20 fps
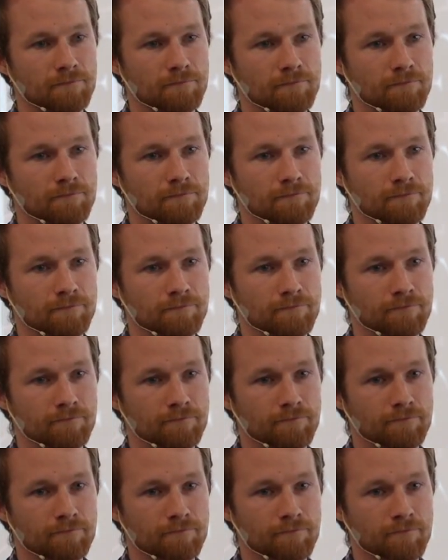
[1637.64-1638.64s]

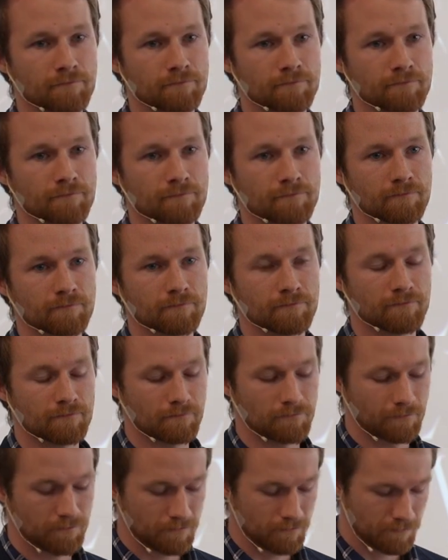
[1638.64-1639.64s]

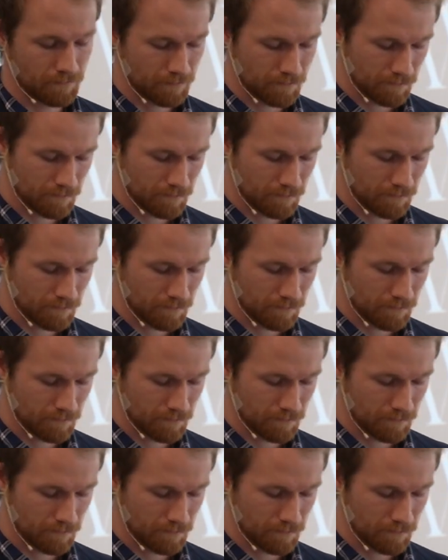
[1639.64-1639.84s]
[no speech]